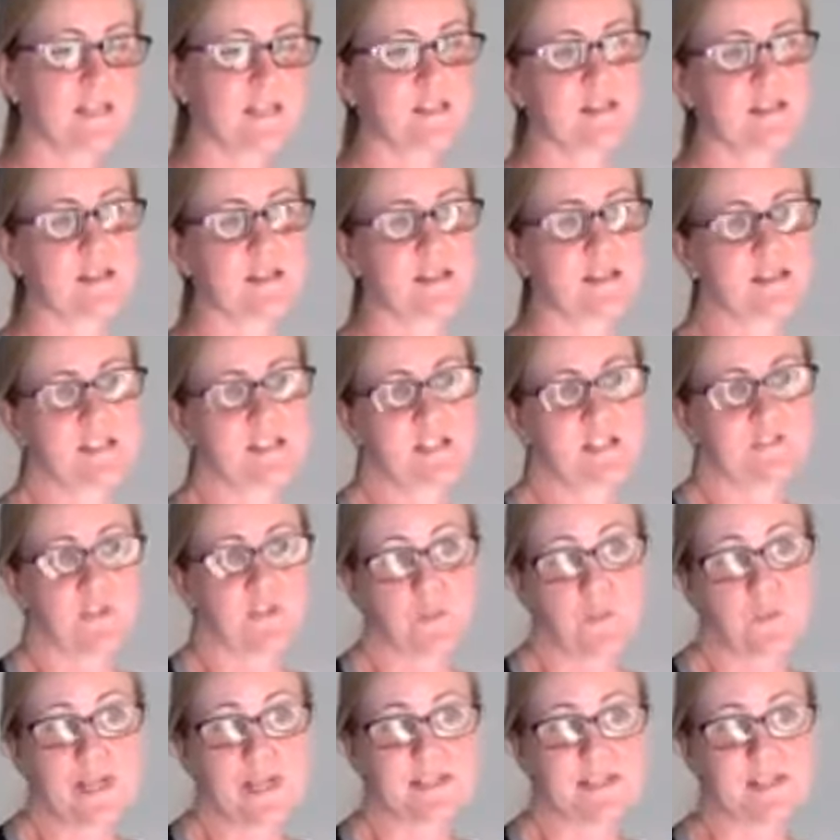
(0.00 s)
in
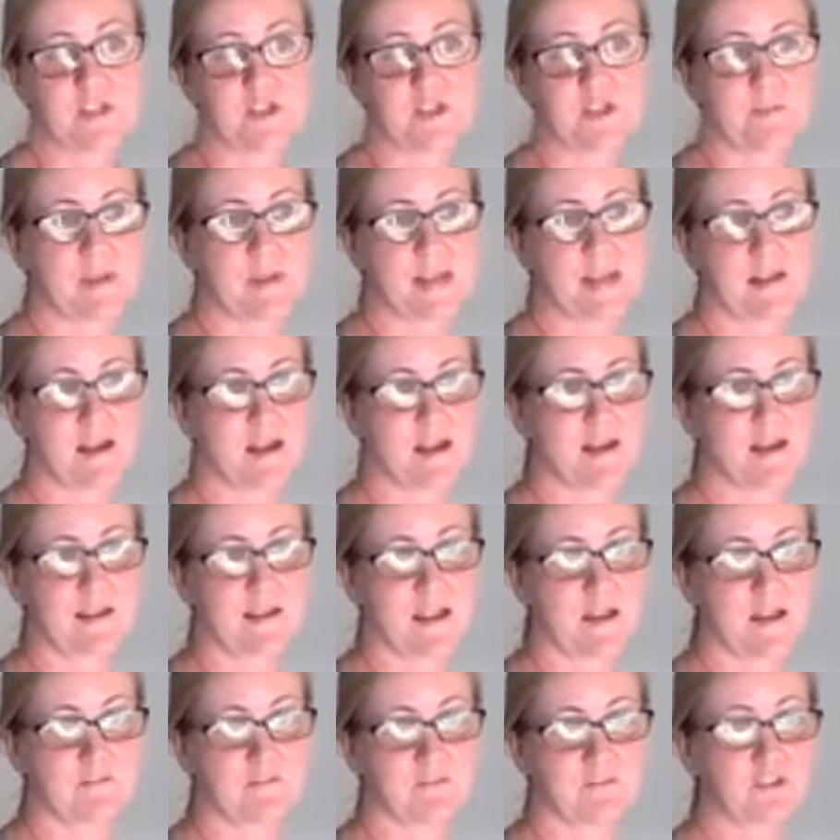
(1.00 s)
different ways that you may not
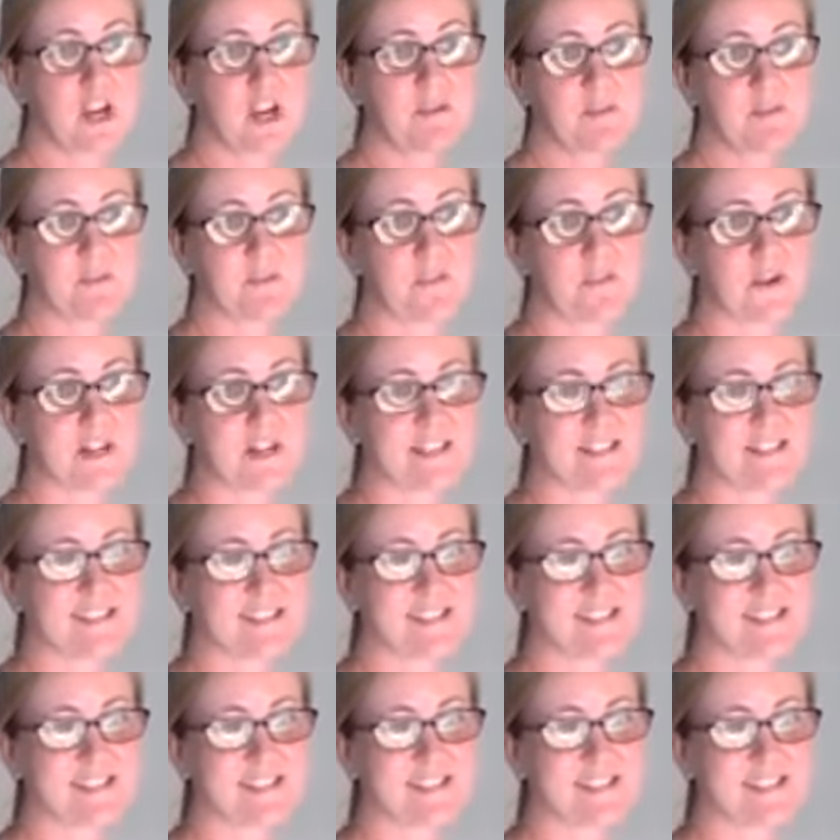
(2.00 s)
have tried before.